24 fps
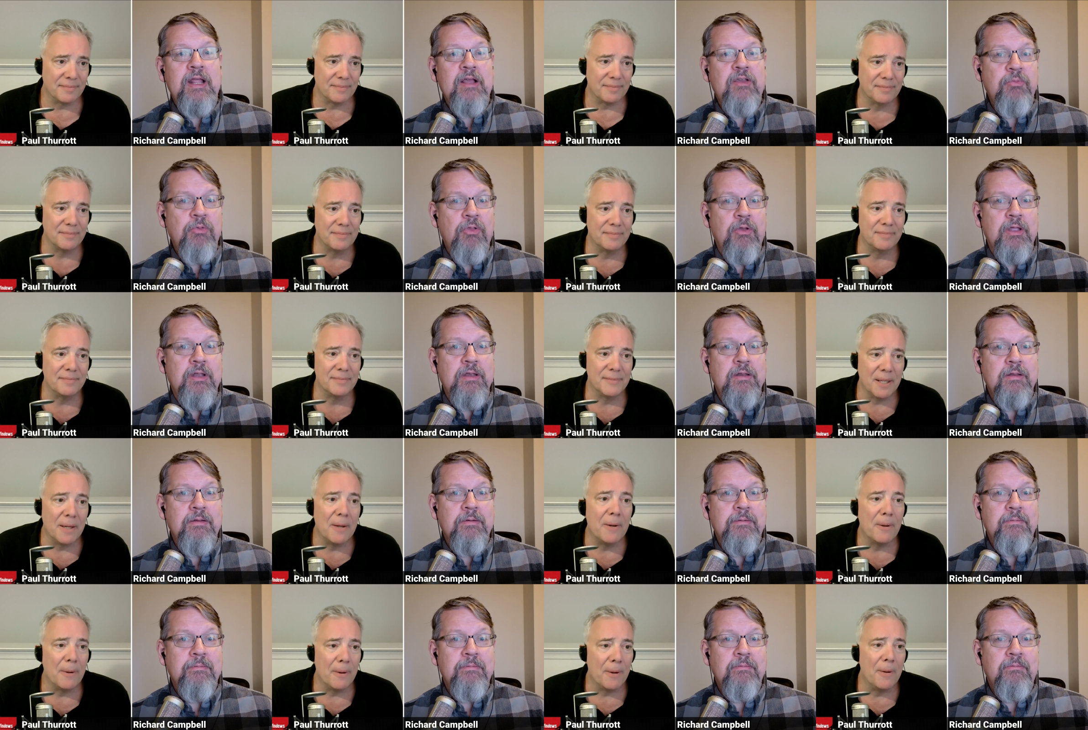Speaker 1: exploit
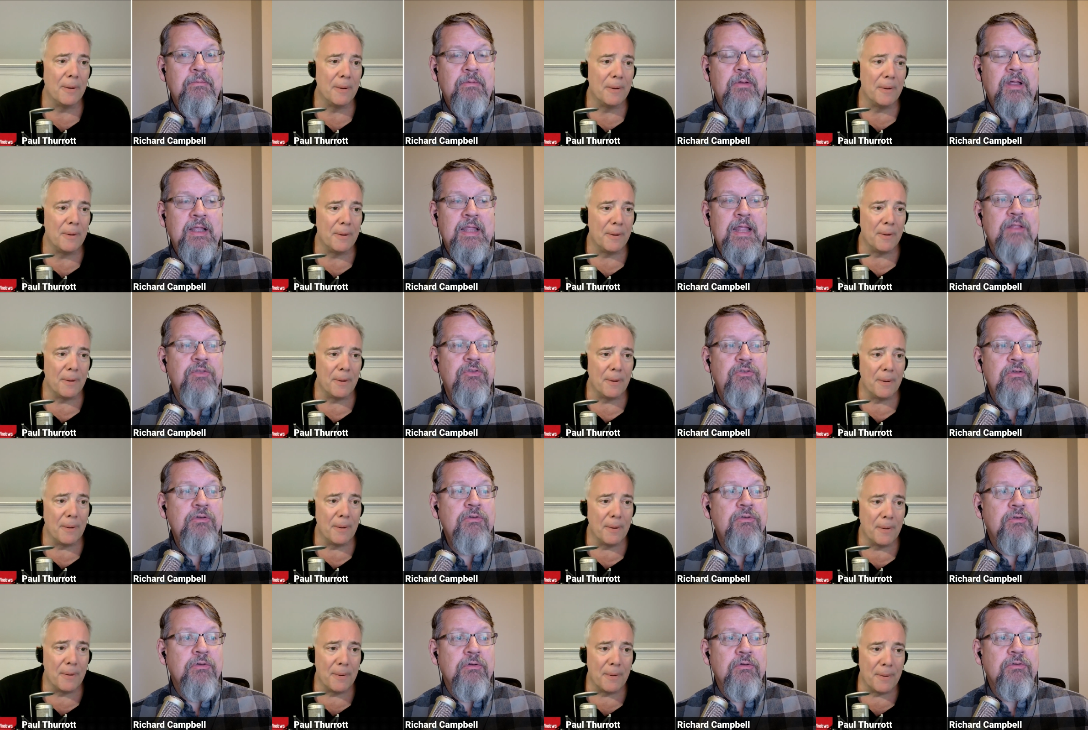against
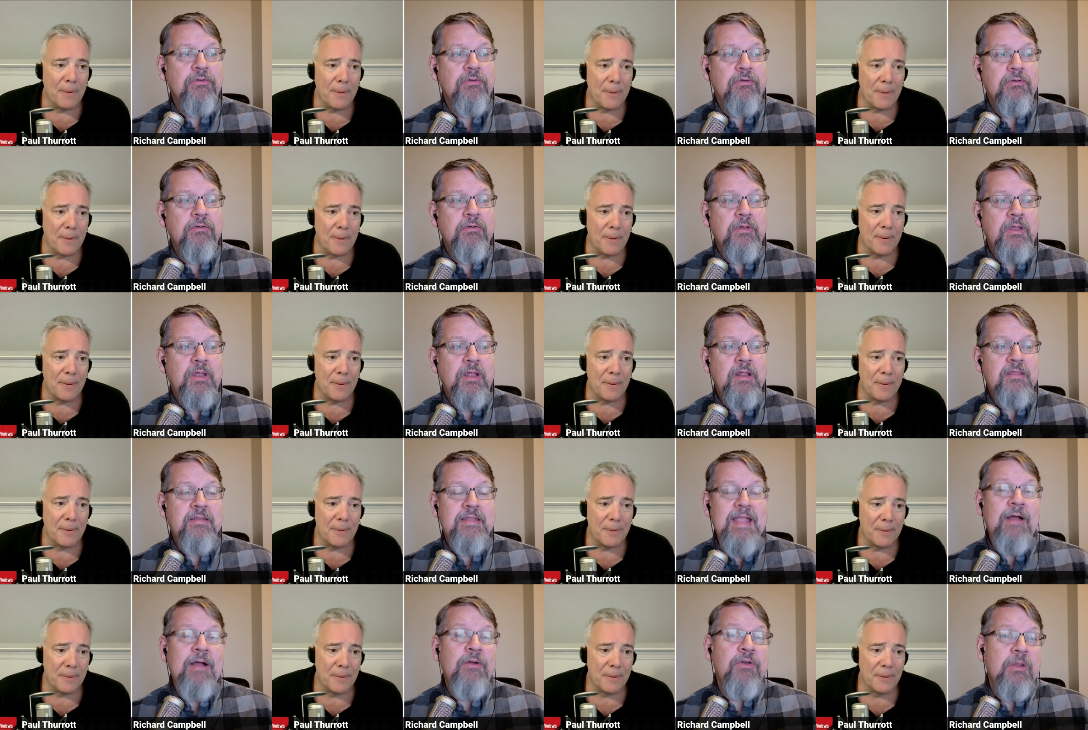users.
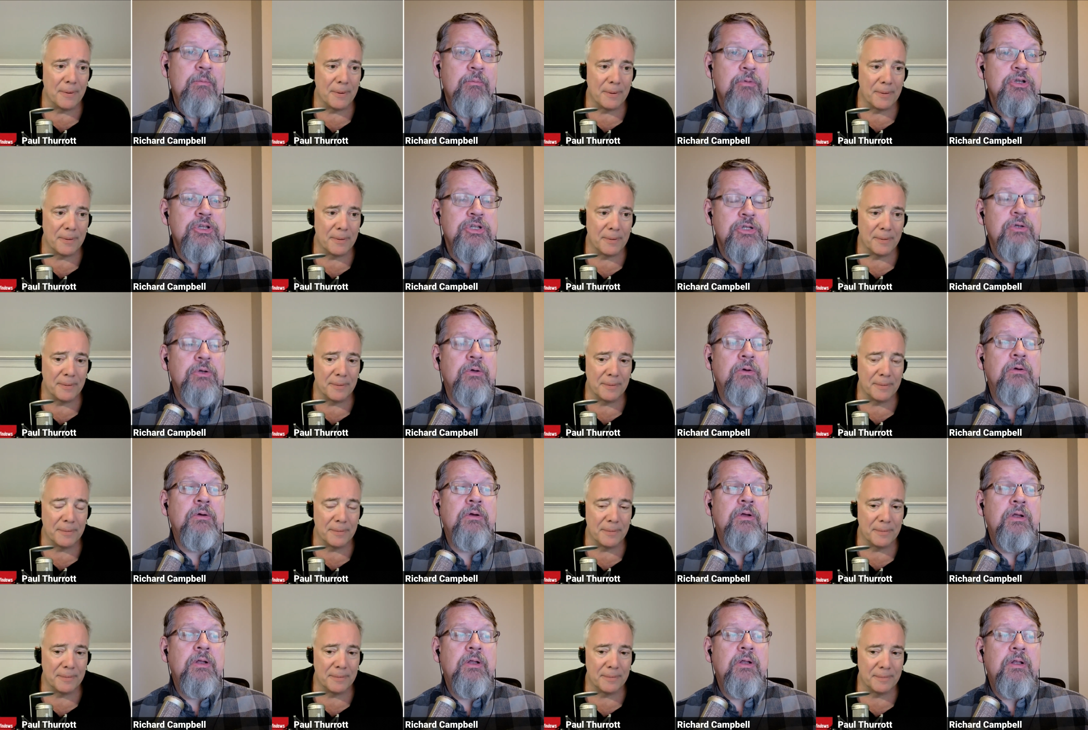It's now number two.
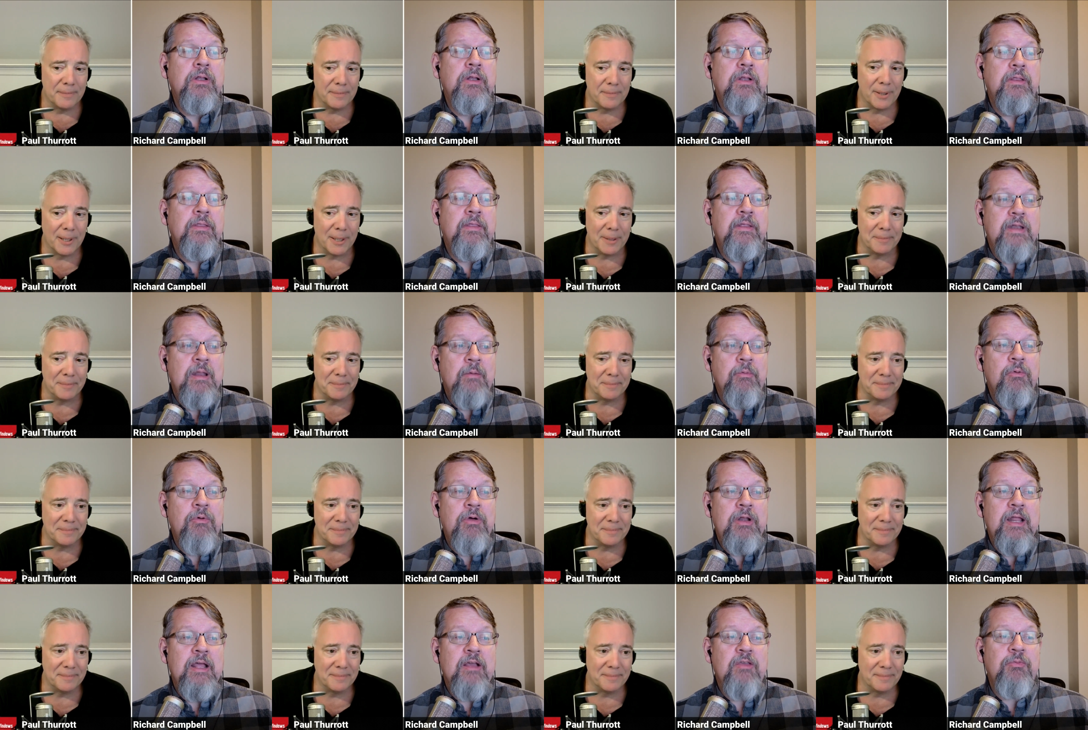The right. number
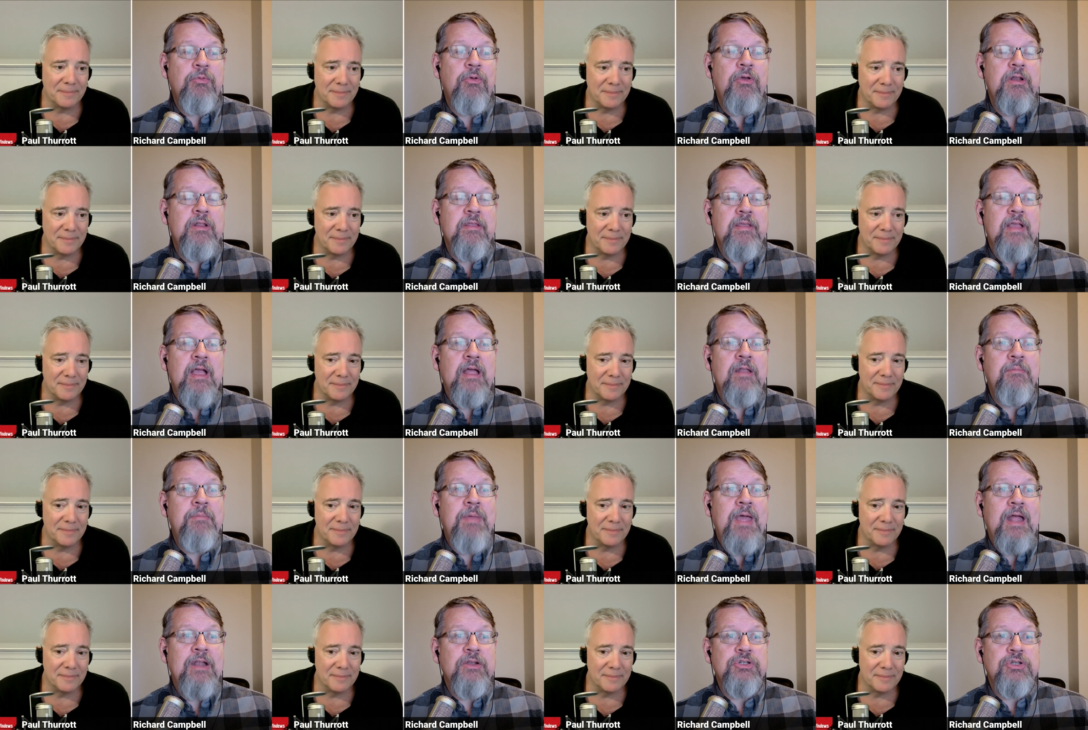one exploit is
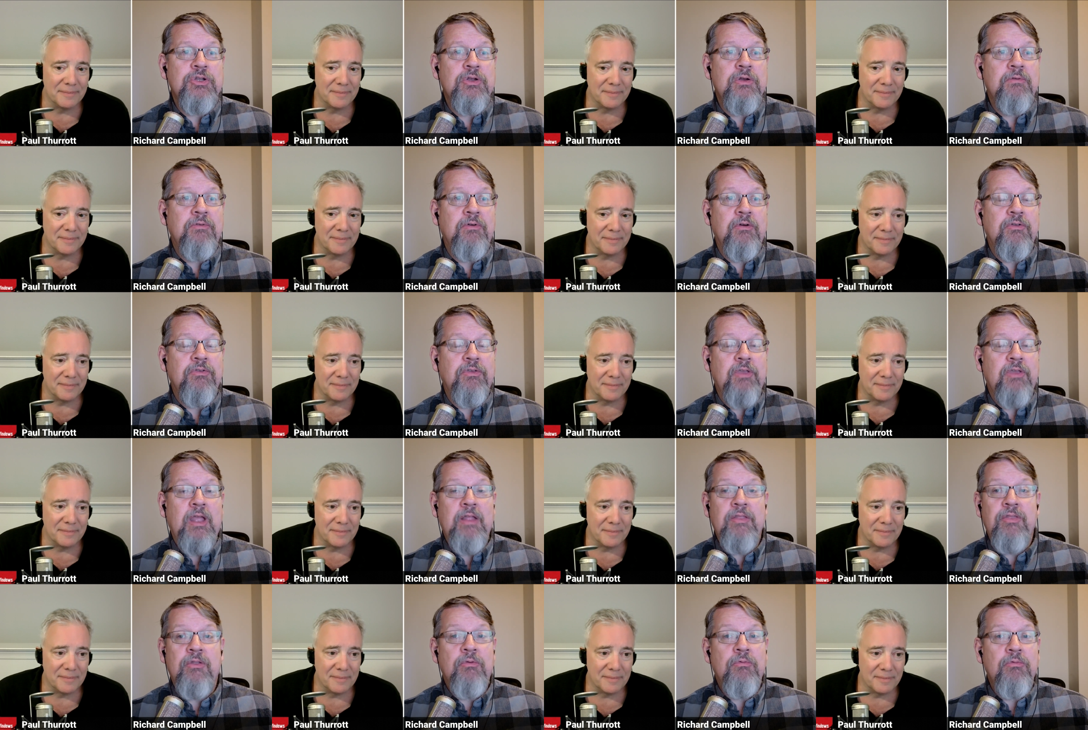unpatched servers.
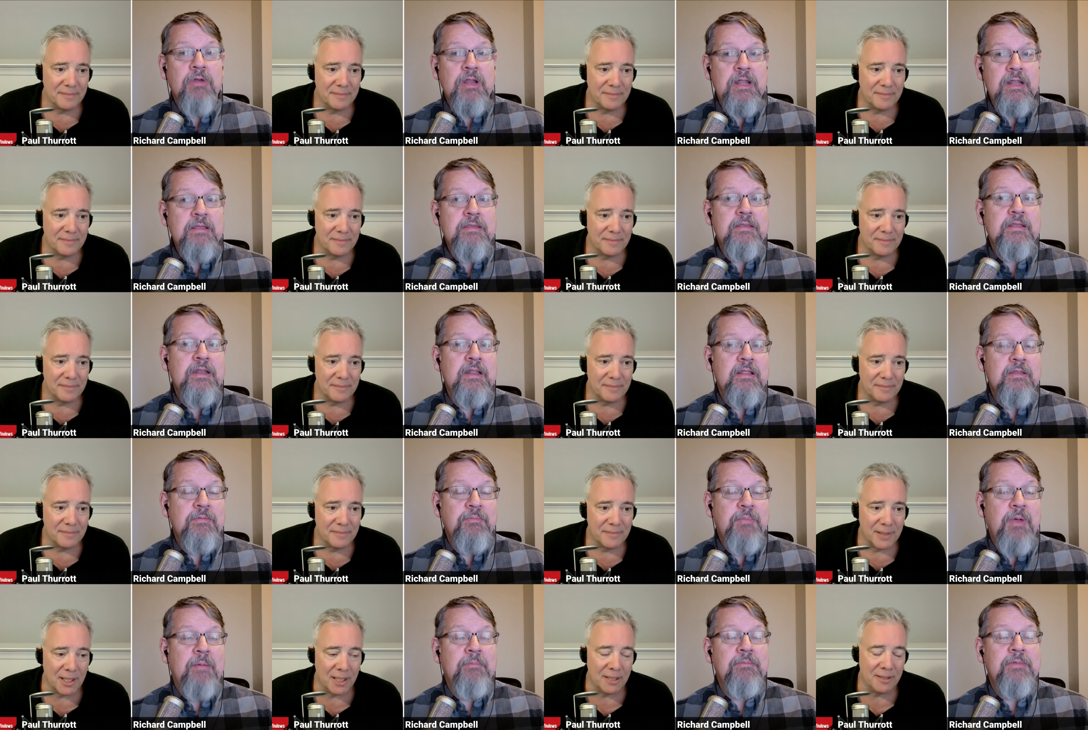And the reason
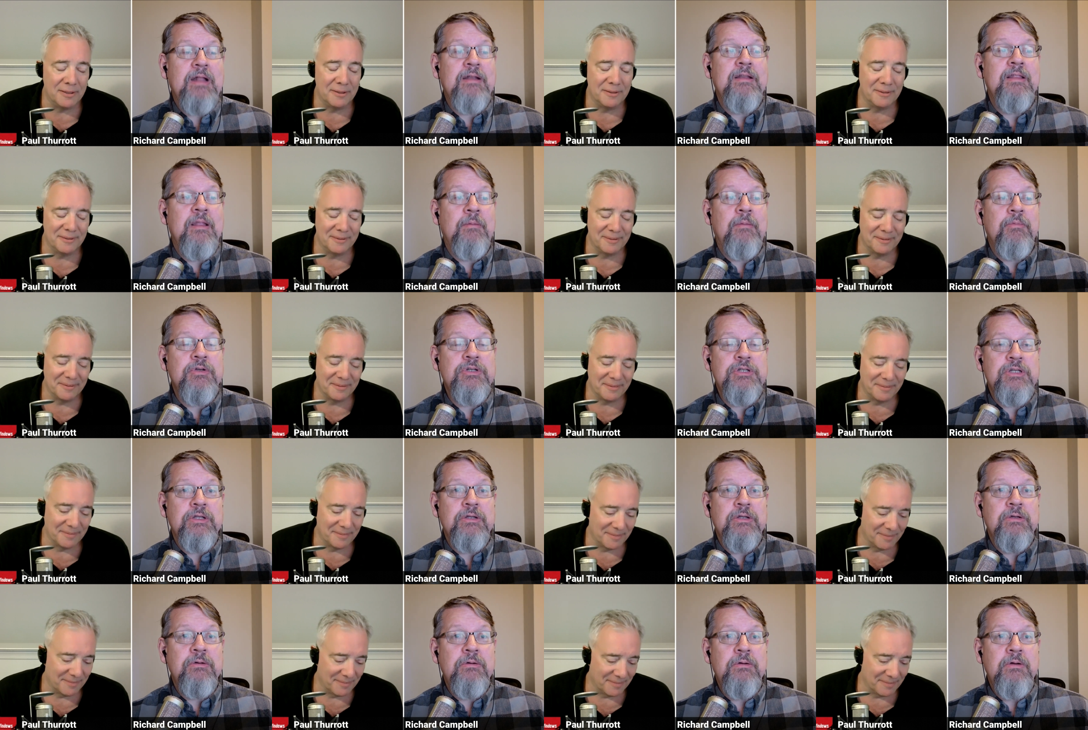it's bumped down to number
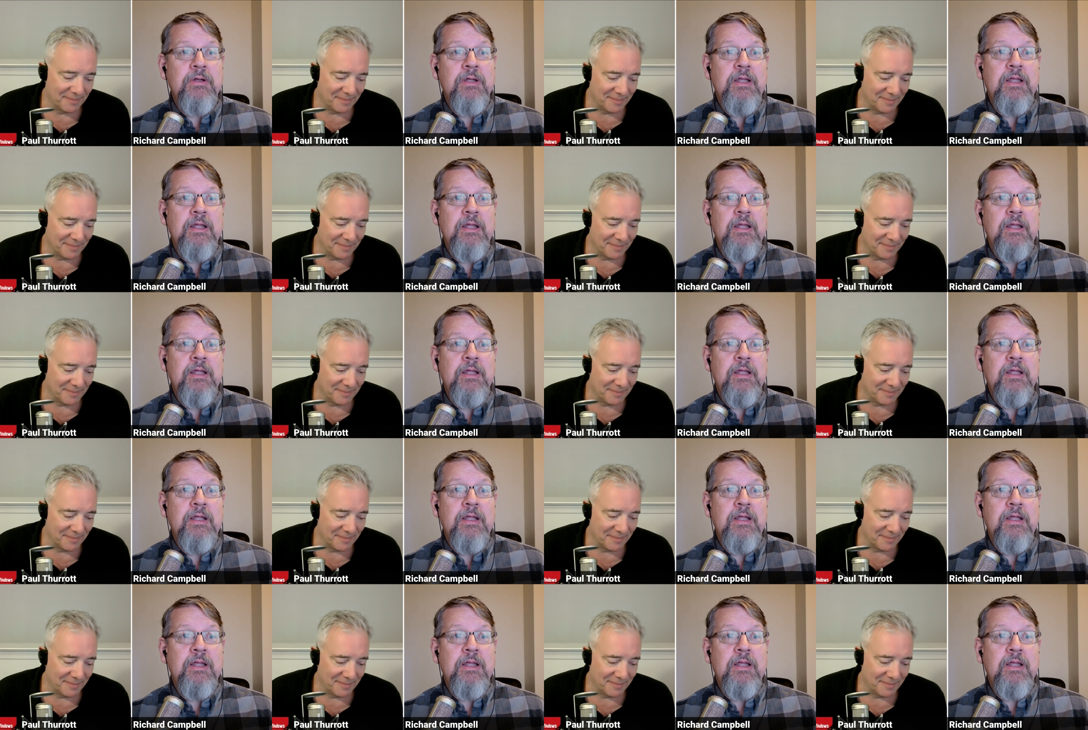two